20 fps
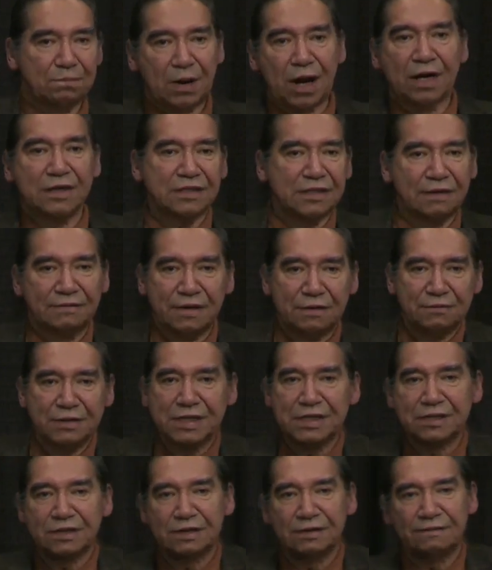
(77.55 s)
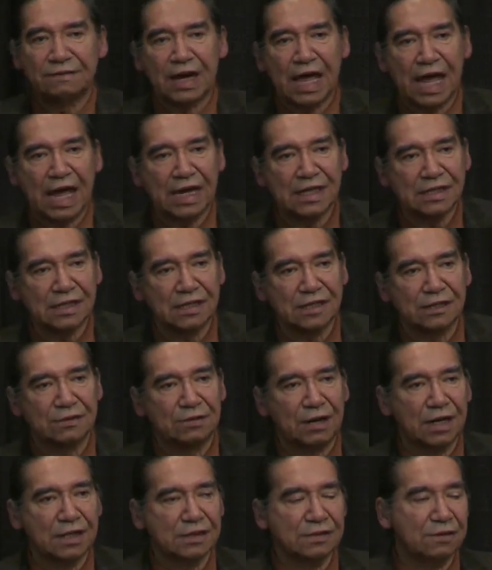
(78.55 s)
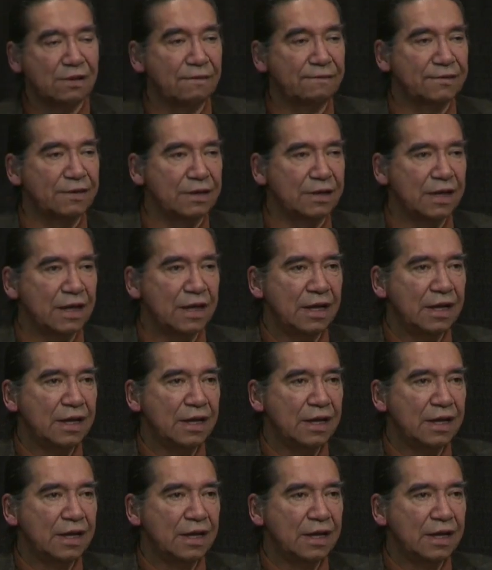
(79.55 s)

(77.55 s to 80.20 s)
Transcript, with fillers: parts of the reserve lands, and so on and so forth.